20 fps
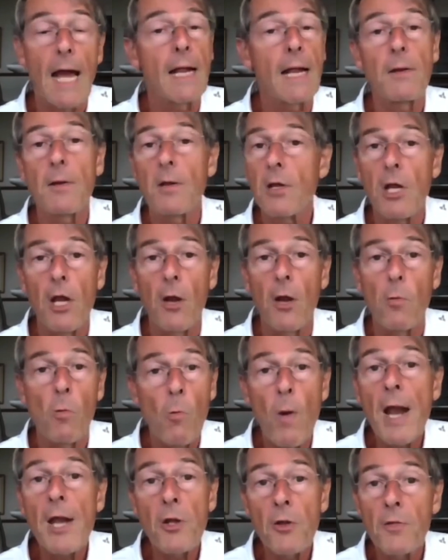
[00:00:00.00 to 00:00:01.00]
And, you
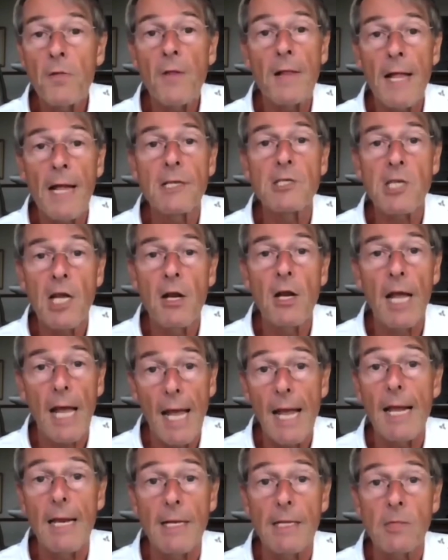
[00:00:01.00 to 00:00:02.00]
know, where do you think that's
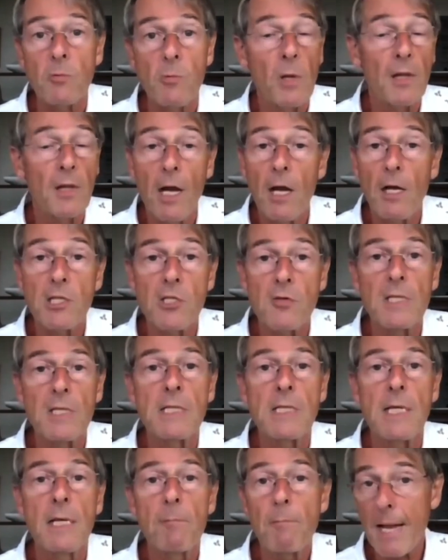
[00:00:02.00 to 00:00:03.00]
going to end? Well, the
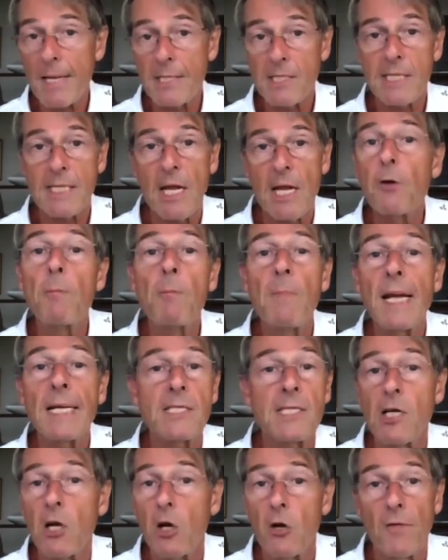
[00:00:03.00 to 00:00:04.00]
answer is mass,
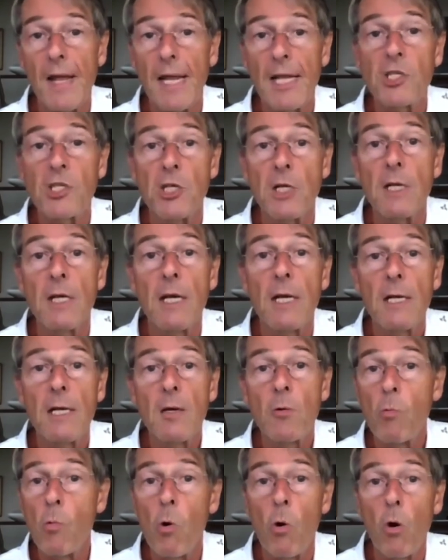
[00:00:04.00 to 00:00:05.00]
mass starvation,
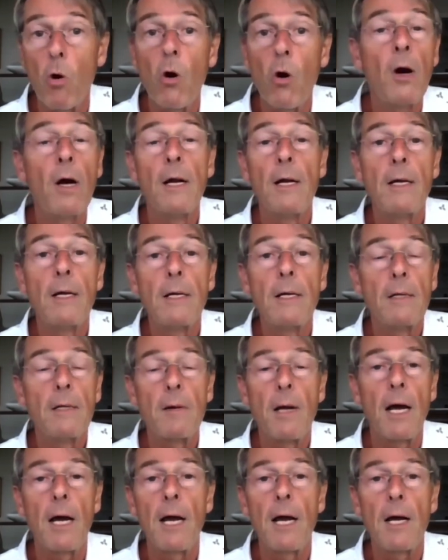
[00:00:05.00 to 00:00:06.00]
war,
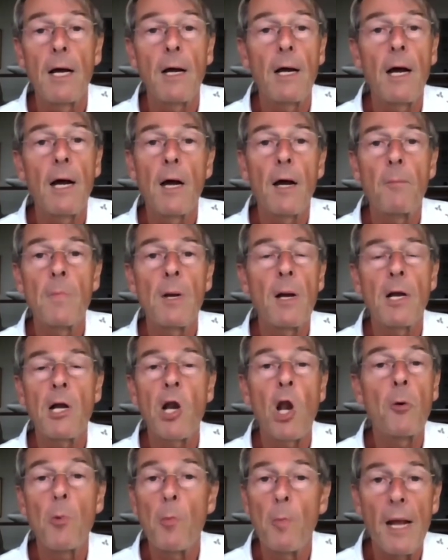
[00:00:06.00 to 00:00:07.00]
uh,
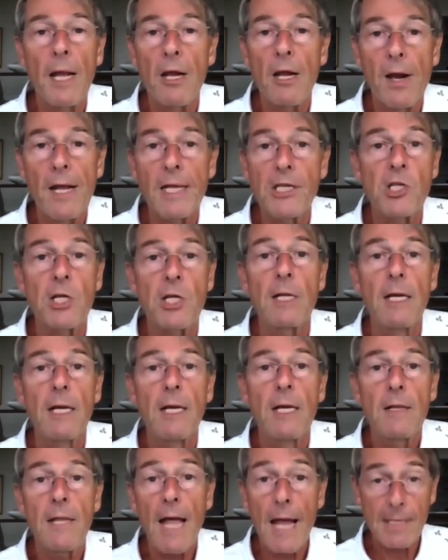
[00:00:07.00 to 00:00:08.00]
uh, global migration.
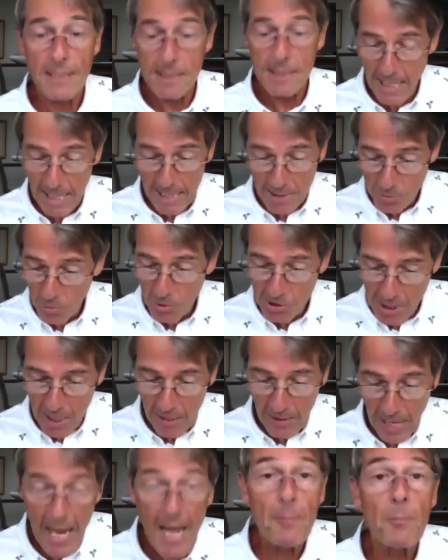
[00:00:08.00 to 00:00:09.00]
That's, that's
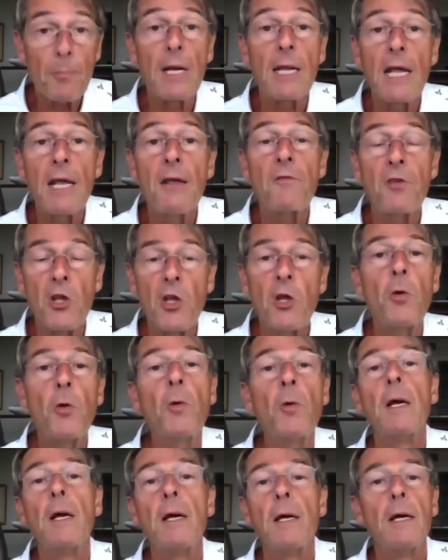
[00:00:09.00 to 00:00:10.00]
what's going to happen if
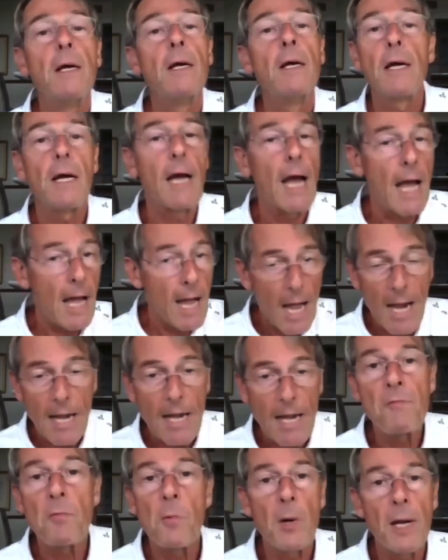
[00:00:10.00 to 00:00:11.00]
you
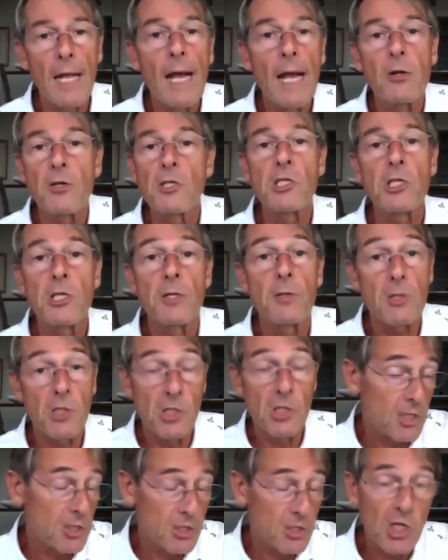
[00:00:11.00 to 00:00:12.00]
and everybody else
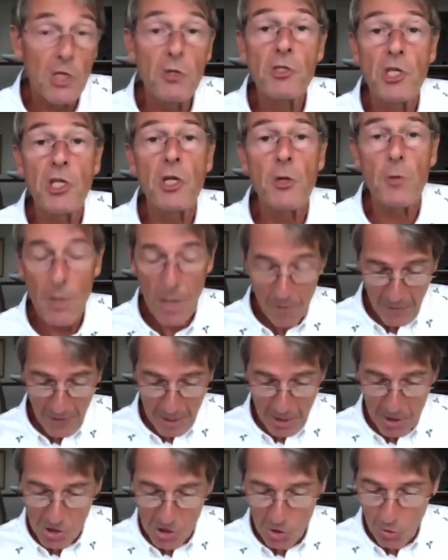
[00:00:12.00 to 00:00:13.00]
choose to do
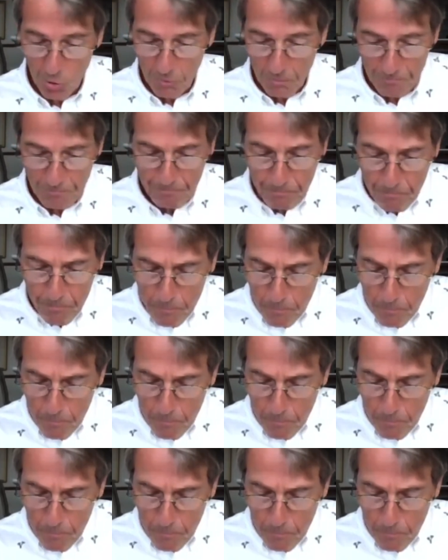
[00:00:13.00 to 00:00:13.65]
nothing at all.